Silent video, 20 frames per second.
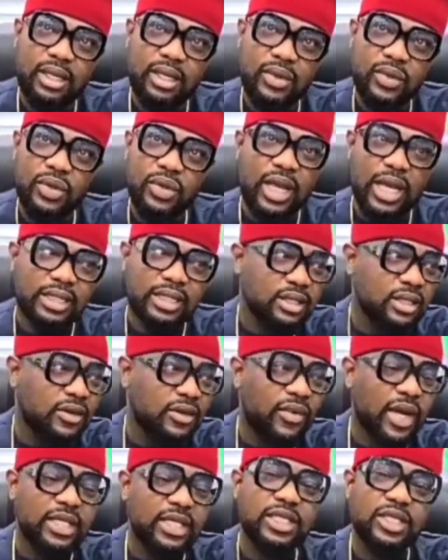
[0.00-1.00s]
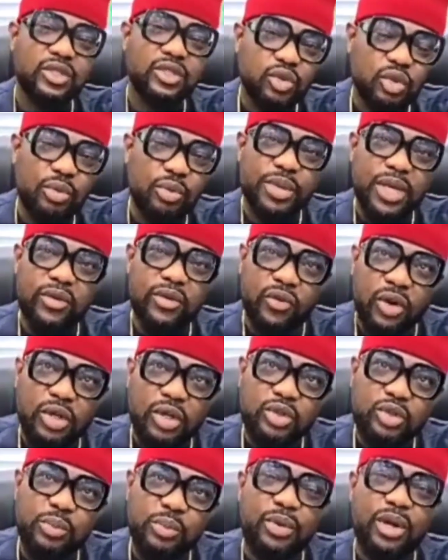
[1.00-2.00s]
You can't. The reverse is too big for
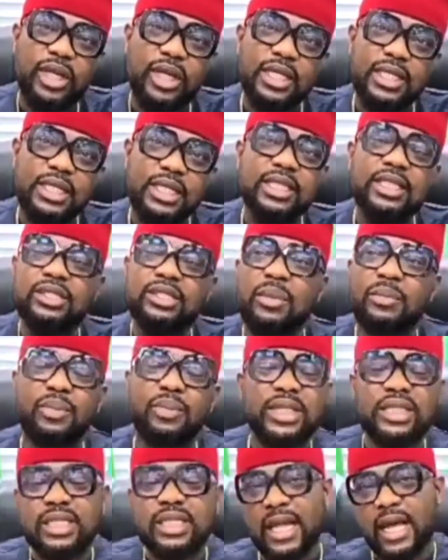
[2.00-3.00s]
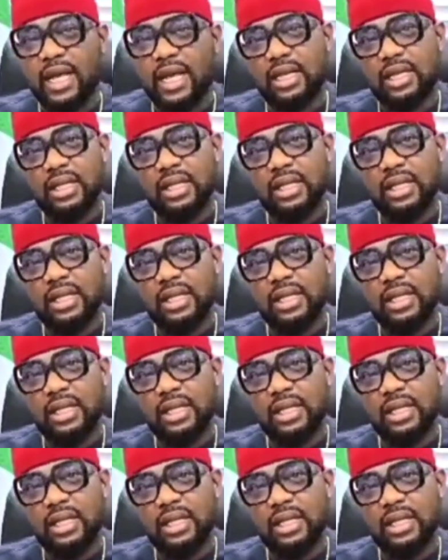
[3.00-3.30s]
you to pocket it. It's not personal.